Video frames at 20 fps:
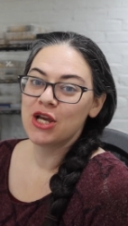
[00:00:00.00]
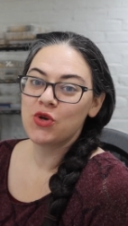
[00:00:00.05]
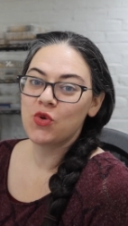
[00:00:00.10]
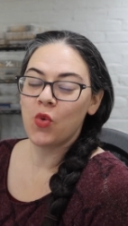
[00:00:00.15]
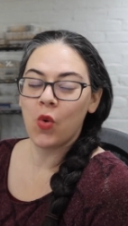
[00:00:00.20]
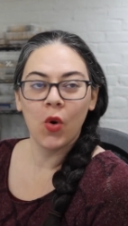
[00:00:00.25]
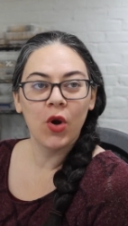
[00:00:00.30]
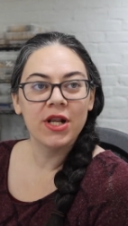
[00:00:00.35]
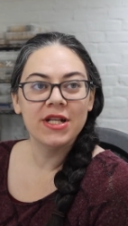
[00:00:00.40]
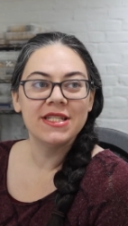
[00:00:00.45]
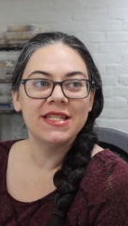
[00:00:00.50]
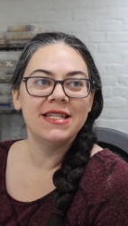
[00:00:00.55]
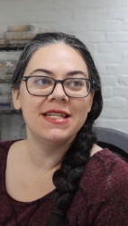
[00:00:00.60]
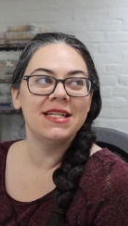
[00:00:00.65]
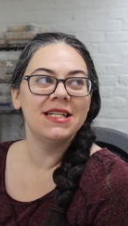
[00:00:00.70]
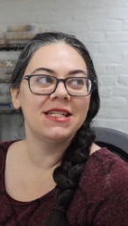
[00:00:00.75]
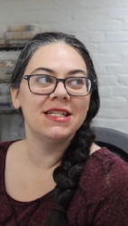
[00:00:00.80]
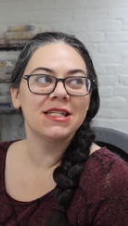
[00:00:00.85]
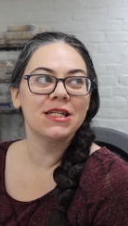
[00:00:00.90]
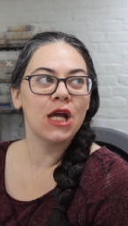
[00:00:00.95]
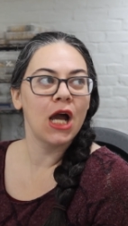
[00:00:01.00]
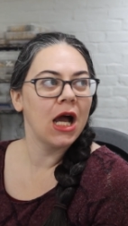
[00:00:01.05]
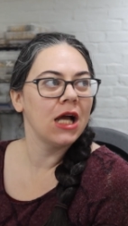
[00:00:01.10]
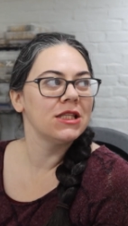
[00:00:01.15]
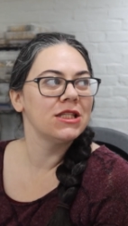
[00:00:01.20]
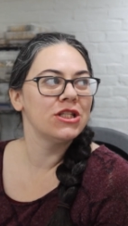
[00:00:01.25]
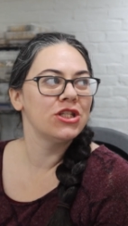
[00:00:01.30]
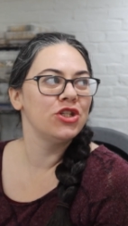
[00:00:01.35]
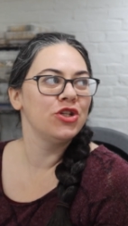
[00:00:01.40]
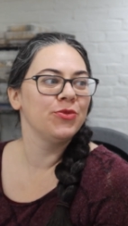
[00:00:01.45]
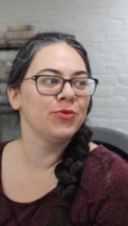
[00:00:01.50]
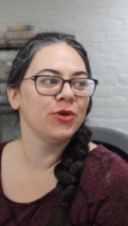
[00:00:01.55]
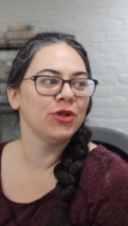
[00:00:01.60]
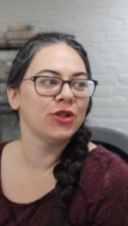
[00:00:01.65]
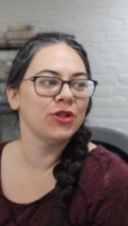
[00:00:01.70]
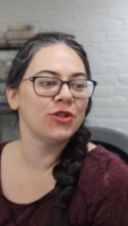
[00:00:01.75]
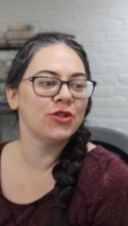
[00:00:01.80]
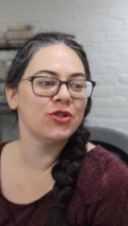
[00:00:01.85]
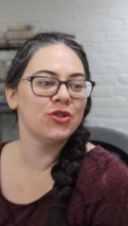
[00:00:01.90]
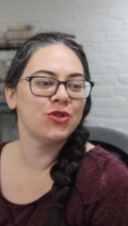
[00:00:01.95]
quarantined
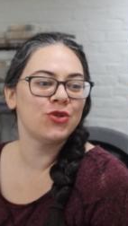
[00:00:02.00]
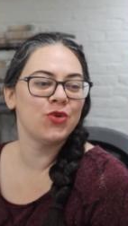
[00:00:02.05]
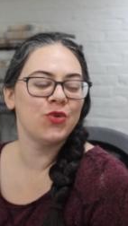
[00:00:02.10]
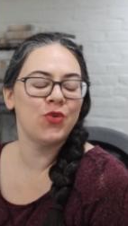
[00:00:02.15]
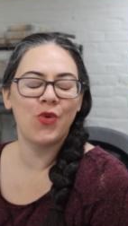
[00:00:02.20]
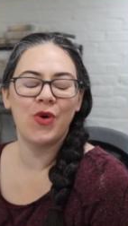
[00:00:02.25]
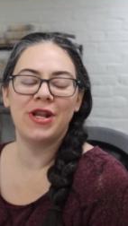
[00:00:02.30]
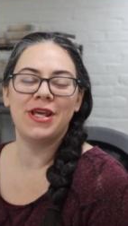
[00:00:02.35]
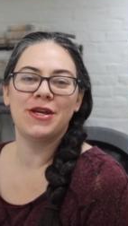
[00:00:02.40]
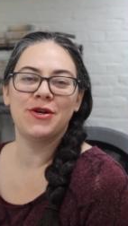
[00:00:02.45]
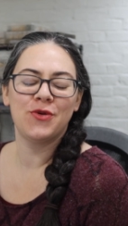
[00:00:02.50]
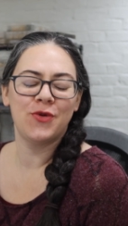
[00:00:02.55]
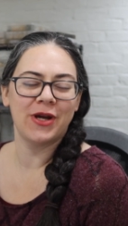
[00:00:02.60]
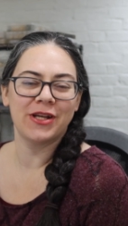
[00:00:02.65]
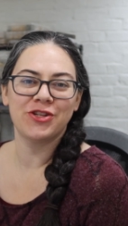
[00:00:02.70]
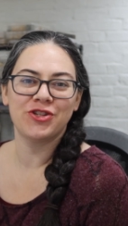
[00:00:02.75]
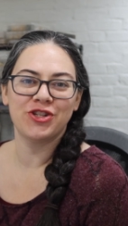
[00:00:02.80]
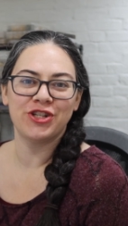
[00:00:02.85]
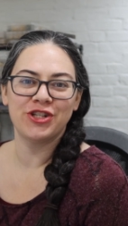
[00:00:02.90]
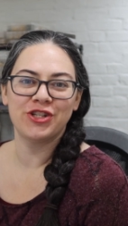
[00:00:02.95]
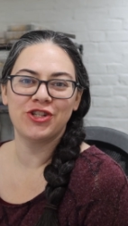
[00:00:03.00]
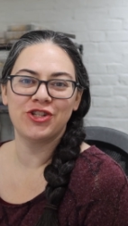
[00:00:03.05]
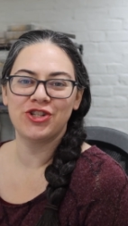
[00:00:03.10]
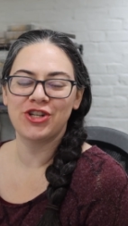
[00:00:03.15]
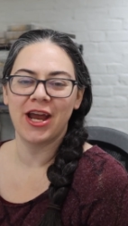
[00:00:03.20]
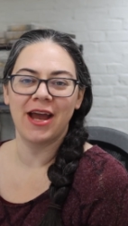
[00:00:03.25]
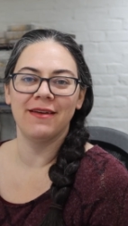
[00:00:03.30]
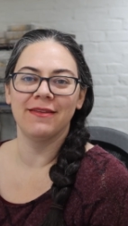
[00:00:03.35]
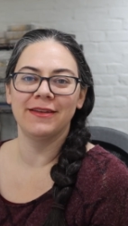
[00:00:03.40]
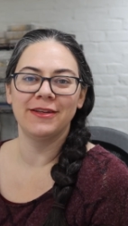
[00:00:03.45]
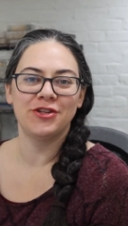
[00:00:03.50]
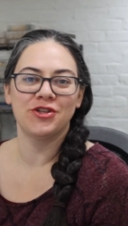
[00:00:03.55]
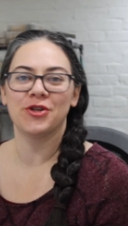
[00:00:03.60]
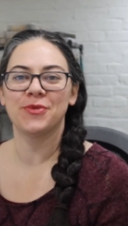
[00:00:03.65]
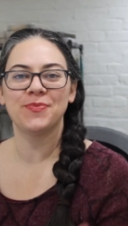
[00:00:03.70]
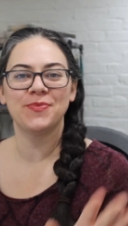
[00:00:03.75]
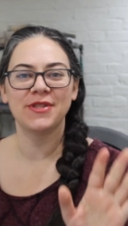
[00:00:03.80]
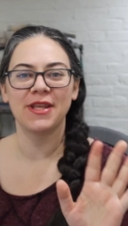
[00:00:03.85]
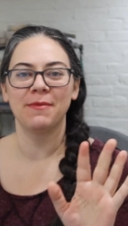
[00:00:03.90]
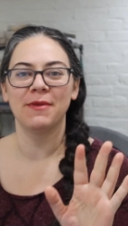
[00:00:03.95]
costumer 20 questions challenge
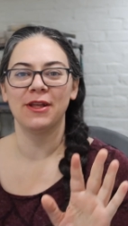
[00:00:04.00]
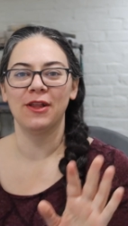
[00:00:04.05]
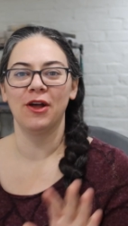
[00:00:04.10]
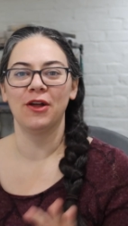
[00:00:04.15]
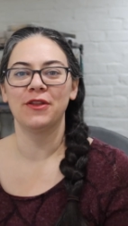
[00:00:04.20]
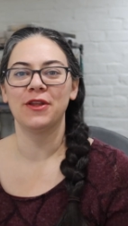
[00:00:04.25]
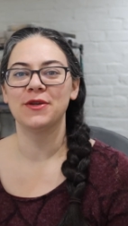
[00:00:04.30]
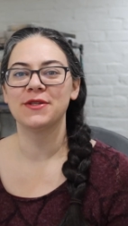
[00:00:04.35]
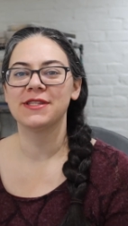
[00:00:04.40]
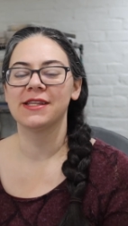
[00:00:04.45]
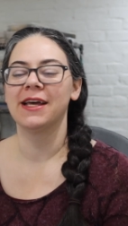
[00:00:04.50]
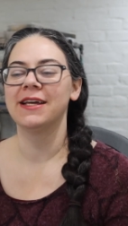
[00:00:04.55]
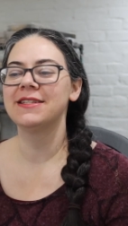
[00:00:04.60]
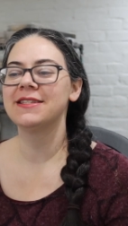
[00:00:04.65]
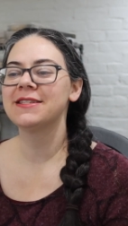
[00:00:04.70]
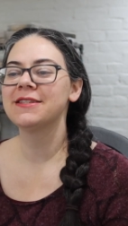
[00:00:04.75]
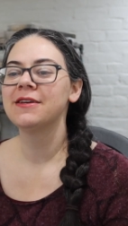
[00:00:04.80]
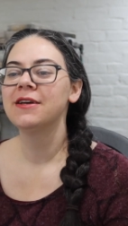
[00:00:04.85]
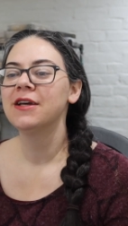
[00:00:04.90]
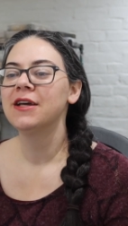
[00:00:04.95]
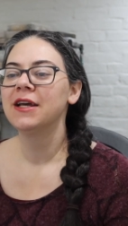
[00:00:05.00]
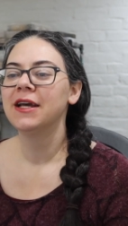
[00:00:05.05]
or something along those lines.